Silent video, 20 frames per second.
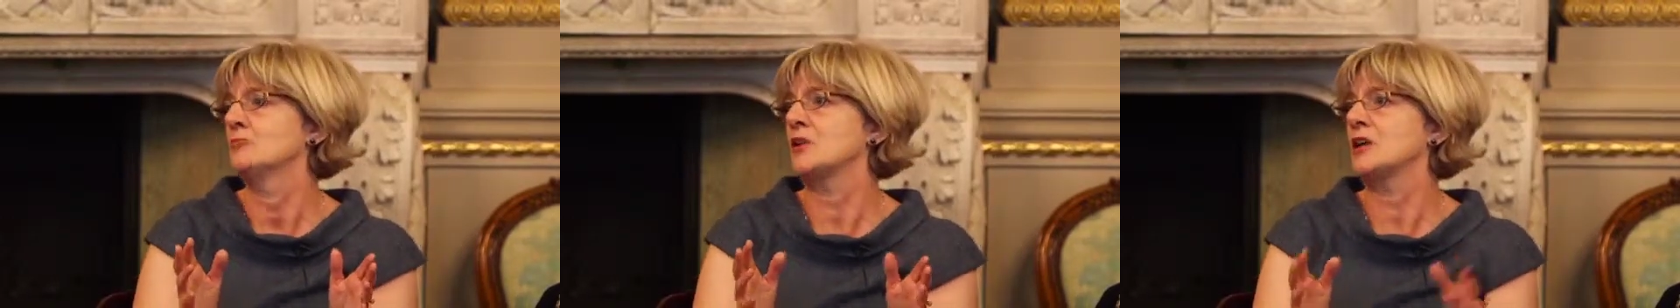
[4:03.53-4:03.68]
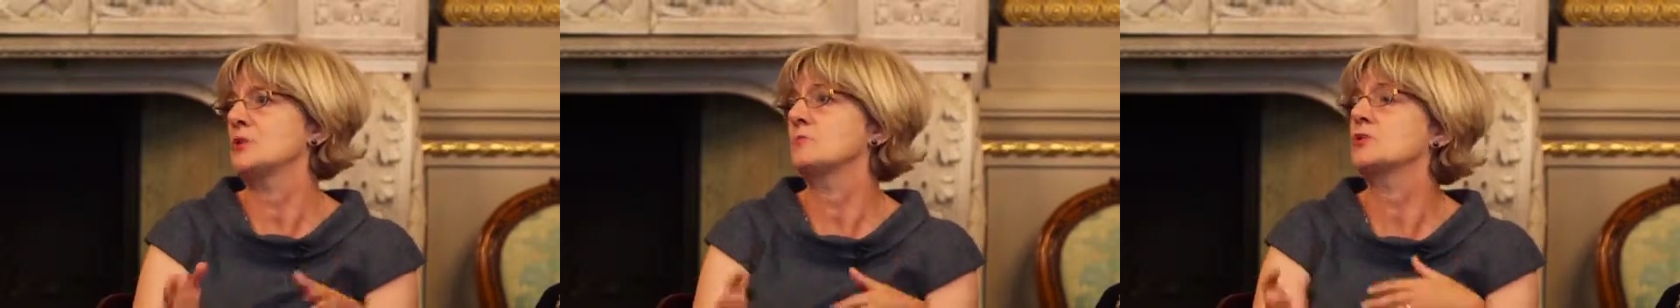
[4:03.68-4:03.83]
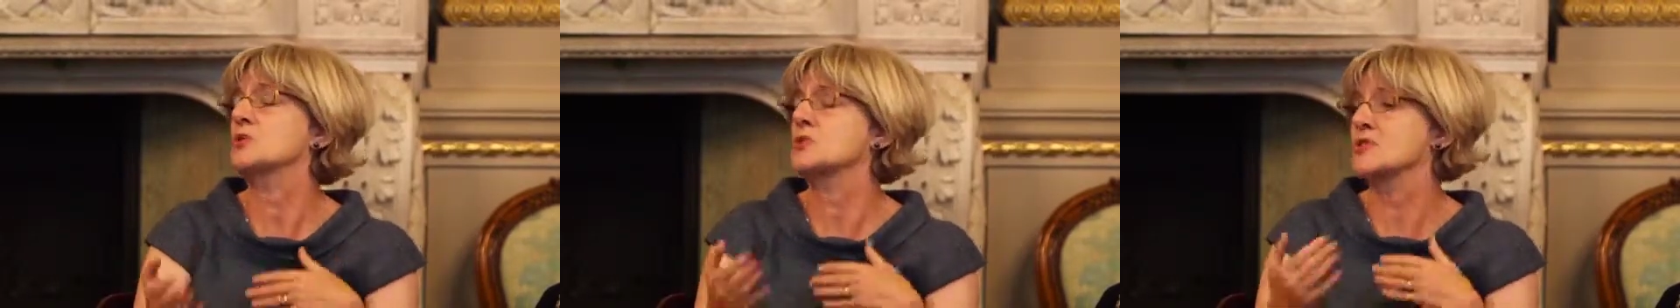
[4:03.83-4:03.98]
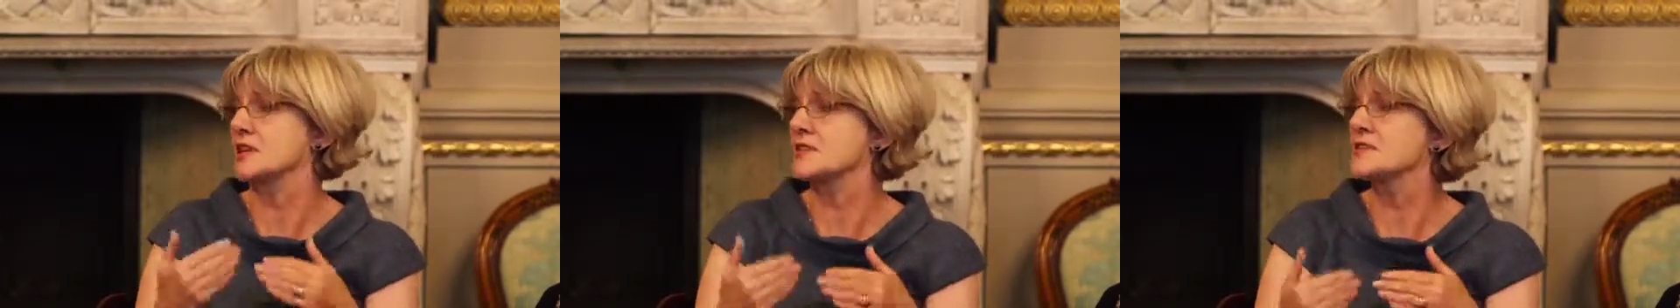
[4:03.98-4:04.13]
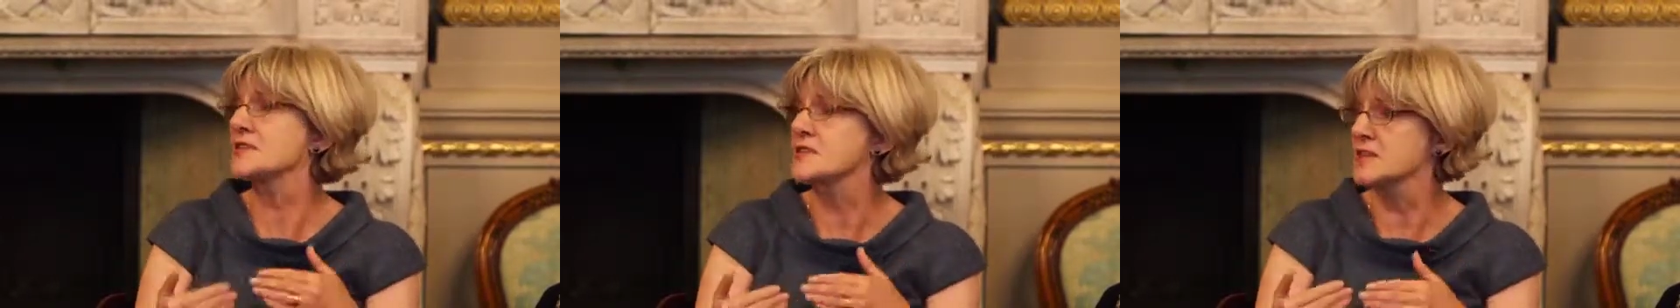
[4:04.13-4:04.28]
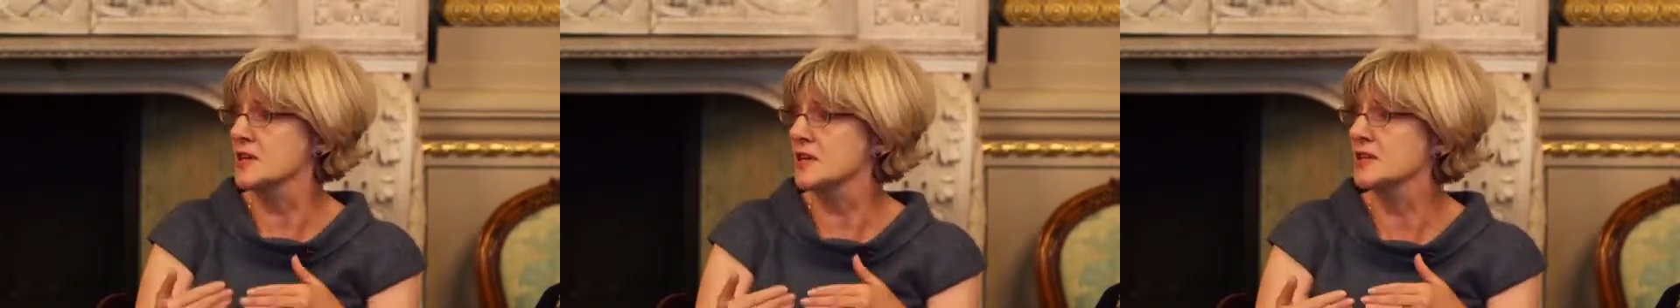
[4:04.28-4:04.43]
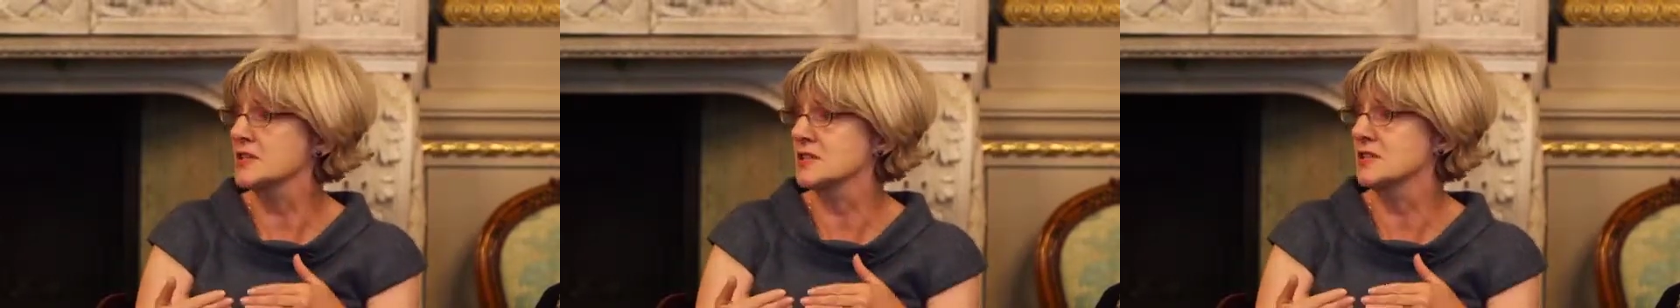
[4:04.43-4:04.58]
people's
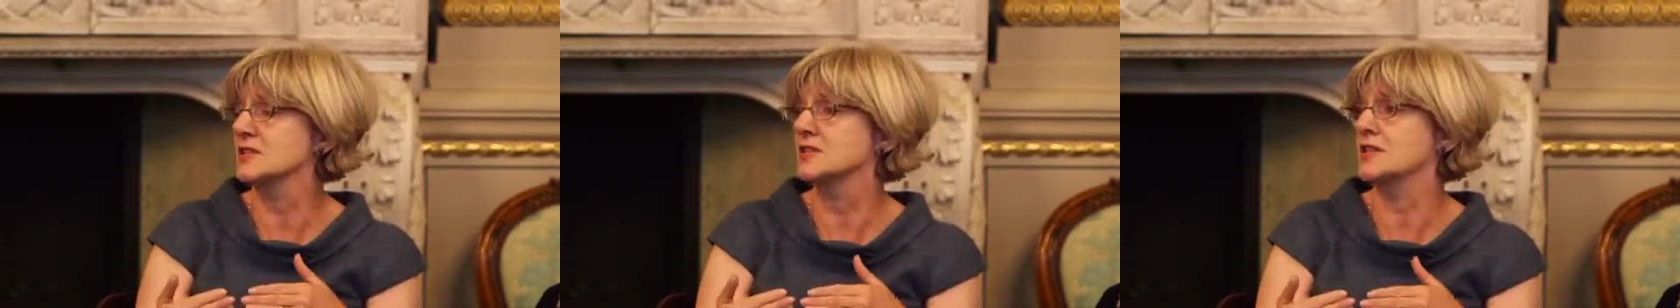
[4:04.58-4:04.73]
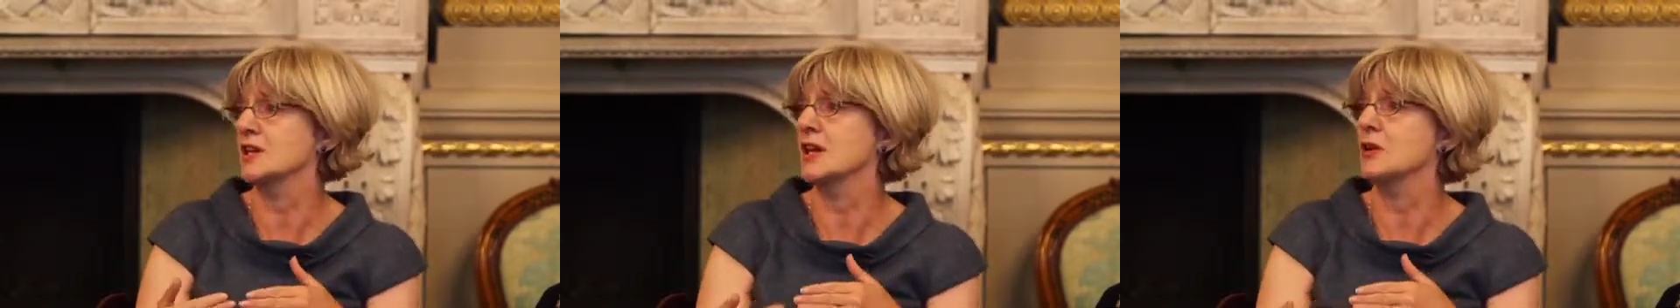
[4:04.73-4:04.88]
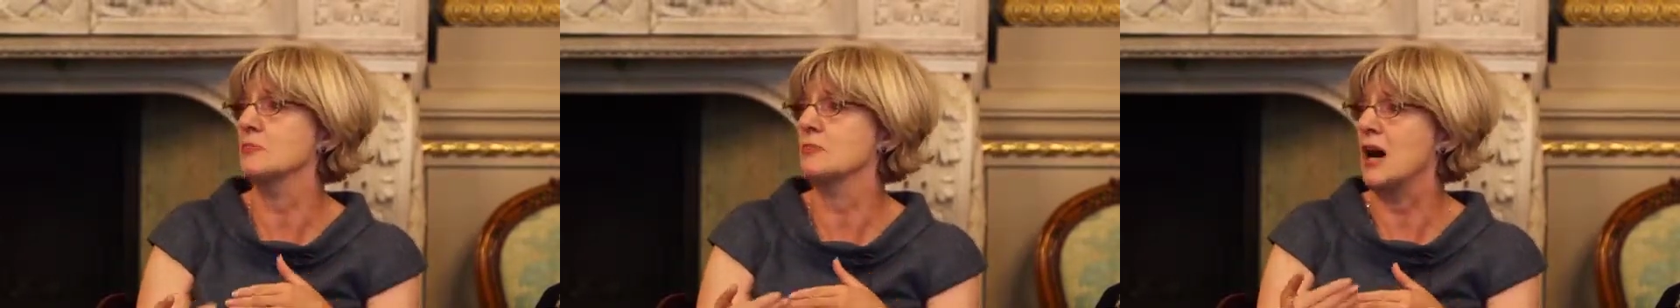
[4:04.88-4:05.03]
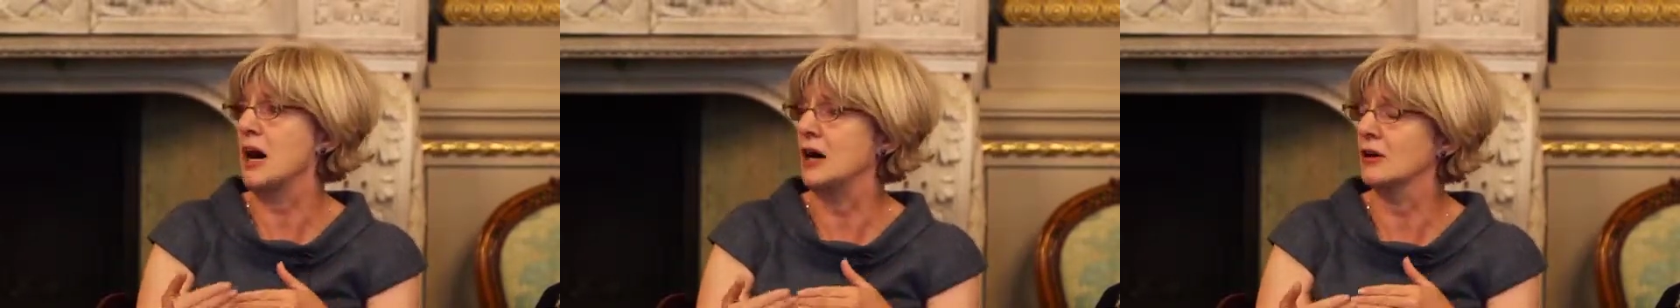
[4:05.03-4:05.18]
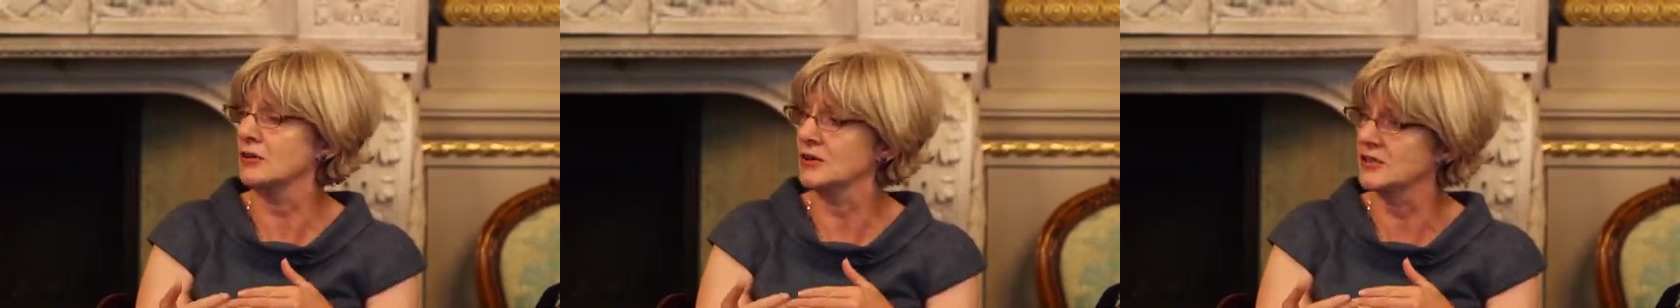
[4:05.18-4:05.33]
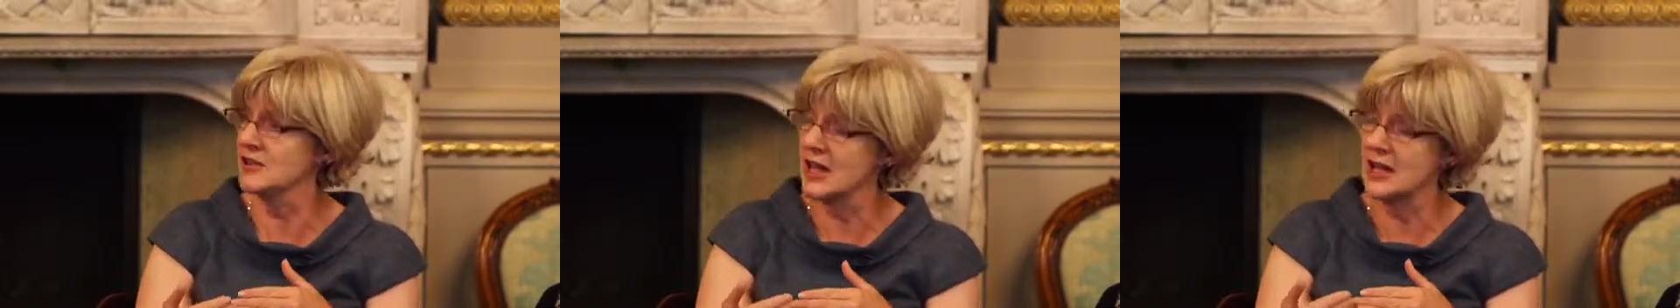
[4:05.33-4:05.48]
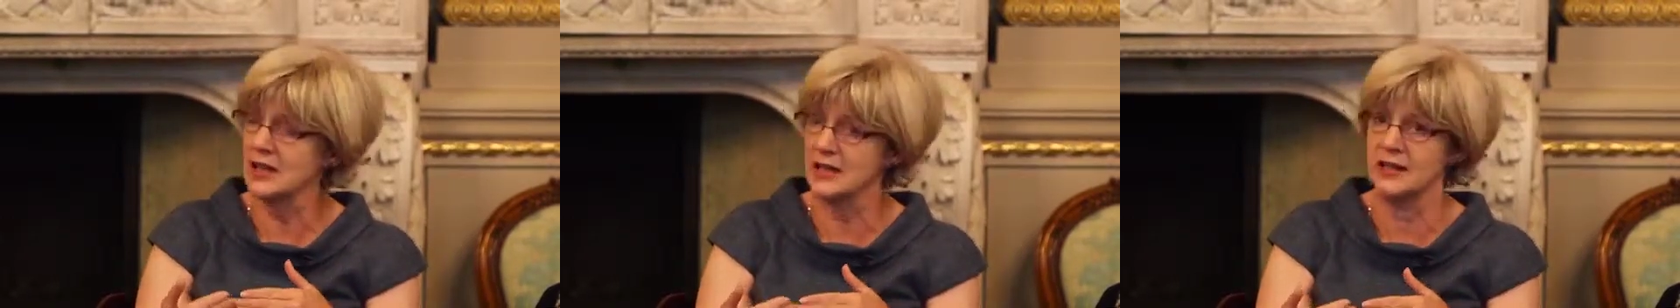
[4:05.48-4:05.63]
uncertainty
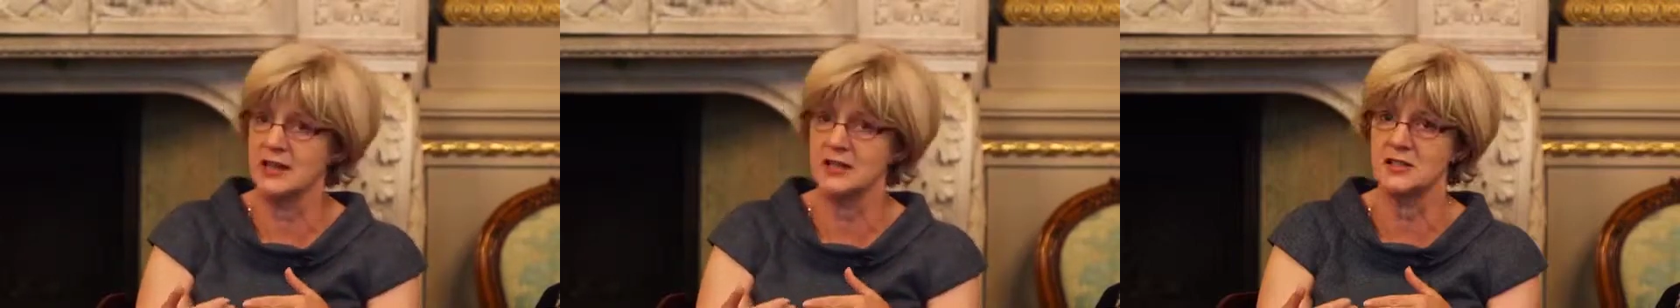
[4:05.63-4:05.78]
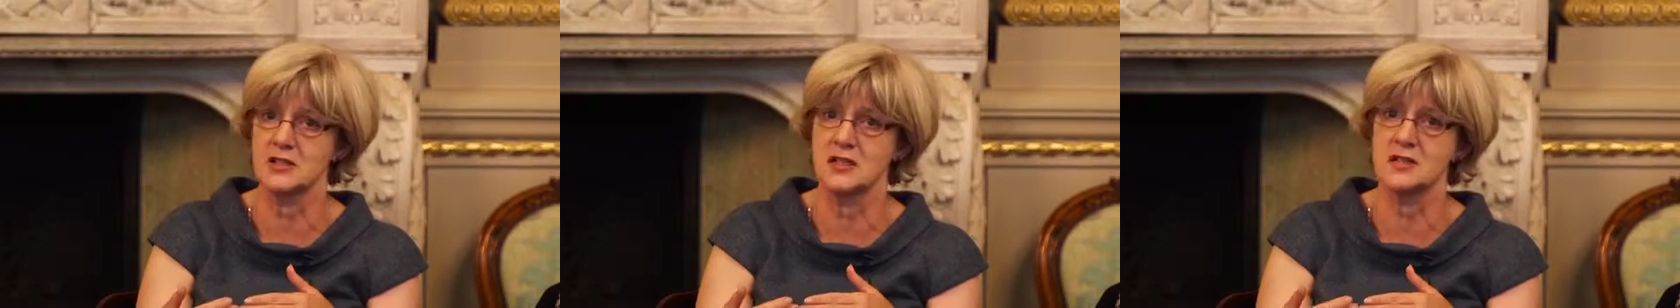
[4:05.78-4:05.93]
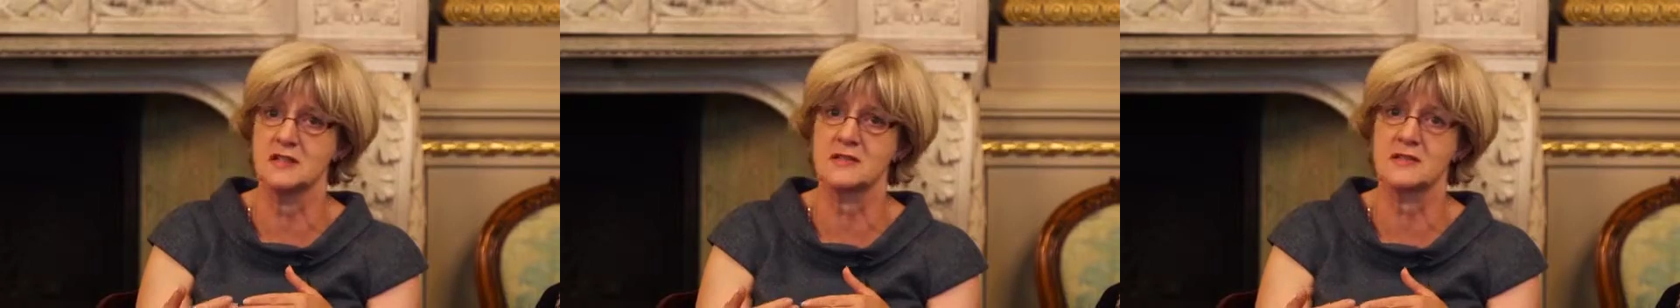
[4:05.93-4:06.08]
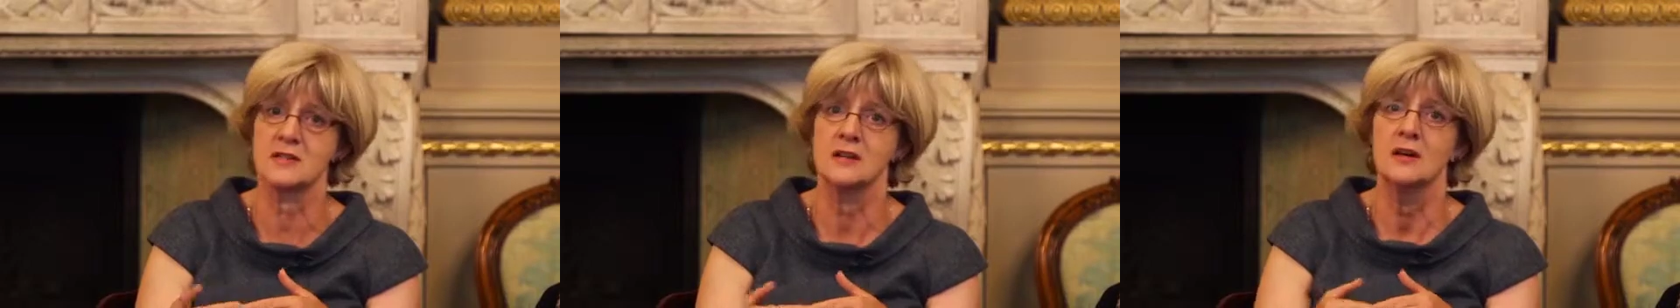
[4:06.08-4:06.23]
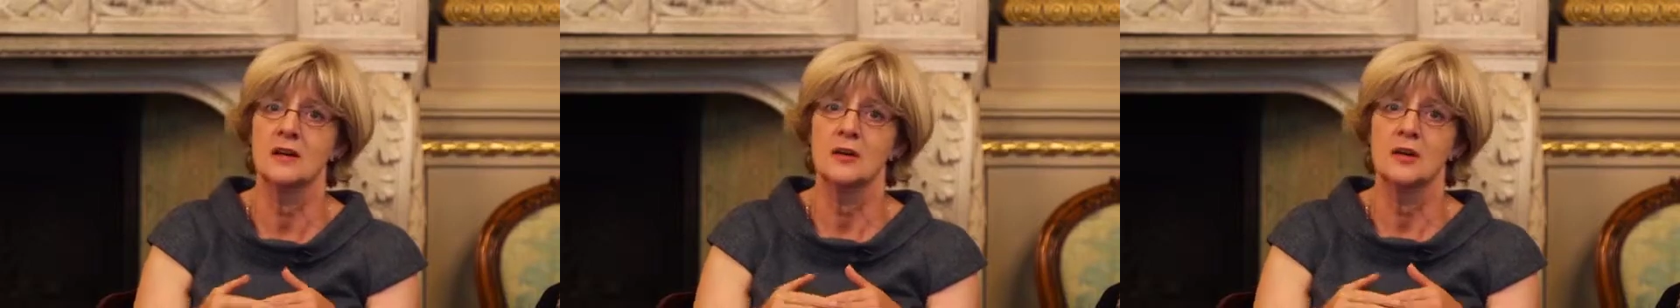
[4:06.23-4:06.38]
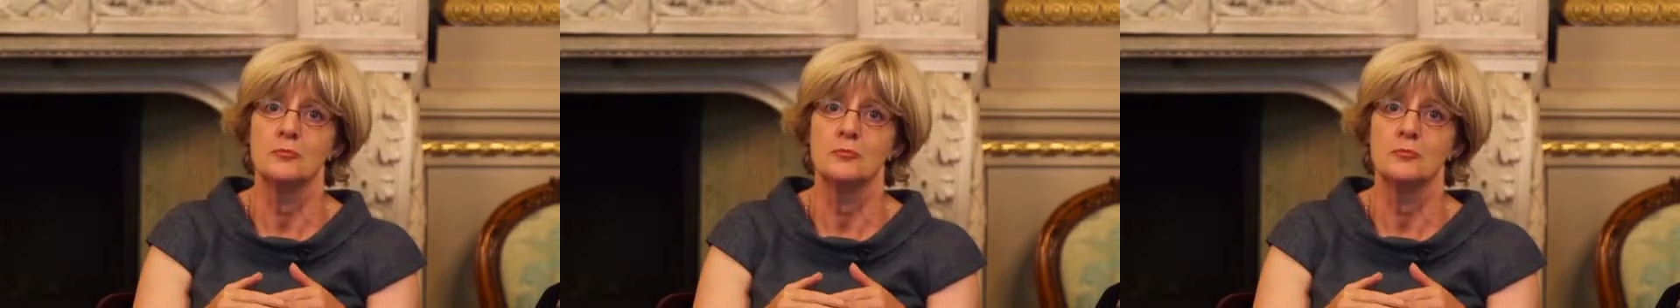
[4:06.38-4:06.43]
about their leaders